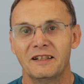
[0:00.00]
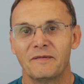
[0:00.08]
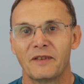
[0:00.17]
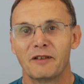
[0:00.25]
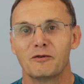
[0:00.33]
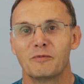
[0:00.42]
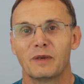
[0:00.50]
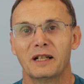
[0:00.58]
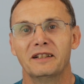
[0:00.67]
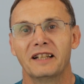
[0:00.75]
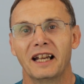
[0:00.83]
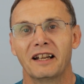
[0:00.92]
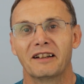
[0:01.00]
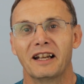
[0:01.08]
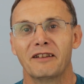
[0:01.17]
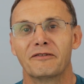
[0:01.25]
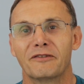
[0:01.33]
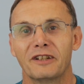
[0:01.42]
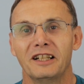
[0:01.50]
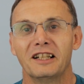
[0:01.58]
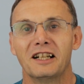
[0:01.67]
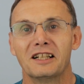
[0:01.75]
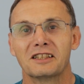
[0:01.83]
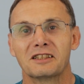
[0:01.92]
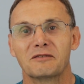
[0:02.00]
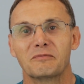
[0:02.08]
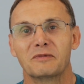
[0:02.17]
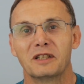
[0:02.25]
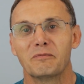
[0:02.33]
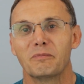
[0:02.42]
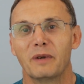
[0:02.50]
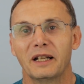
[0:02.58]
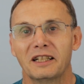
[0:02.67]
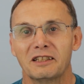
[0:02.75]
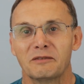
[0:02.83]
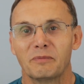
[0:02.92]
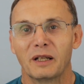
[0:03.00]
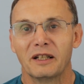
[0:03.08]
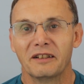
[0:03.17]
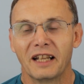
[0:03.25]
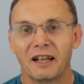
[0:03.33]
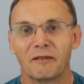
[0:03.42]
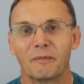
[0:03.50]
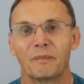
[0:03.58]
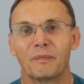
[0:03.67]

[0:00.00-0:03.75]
They've all blown out. Every last chub peg has blown out."